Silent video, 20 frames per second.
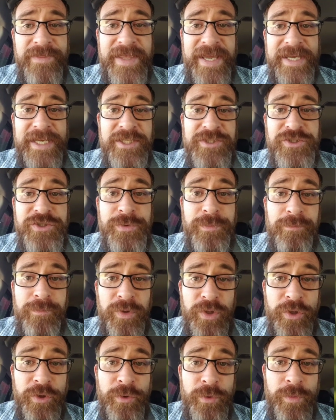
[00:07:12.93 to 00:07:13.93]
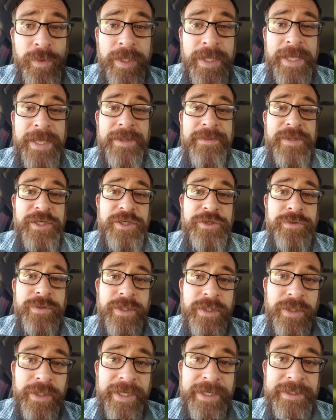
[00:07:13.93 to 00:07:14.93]
That gets you blue, then you
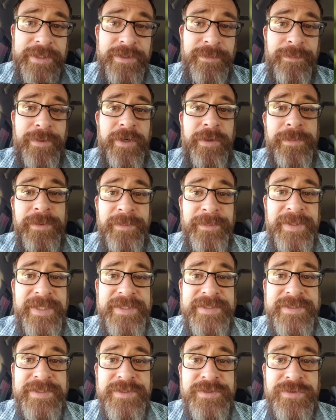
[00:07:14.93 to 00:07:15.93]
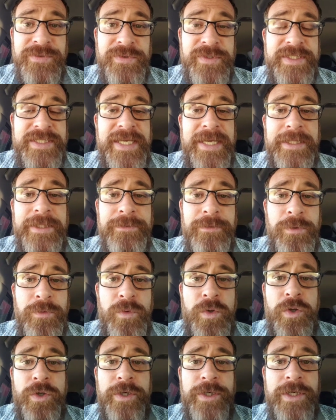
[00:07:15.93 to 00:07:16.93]
can collect their purple pieces through the daily
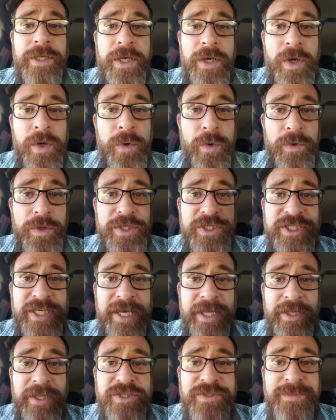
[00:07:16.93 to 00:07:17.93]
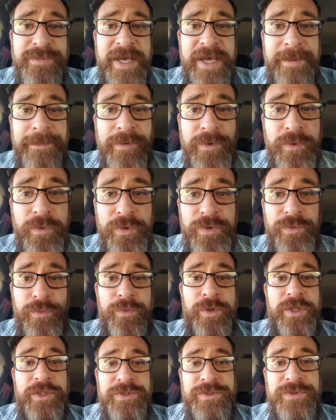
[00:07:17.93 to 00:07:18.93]
reward or the challenge map or the
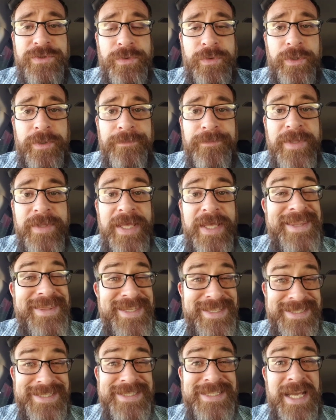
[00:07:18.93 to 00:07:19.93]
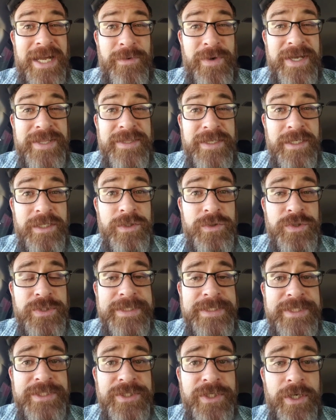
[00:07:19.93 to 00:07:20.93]
Rook Store. This is how I think you
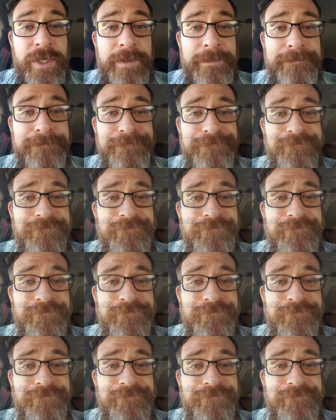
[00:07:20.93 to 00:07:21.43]
should start.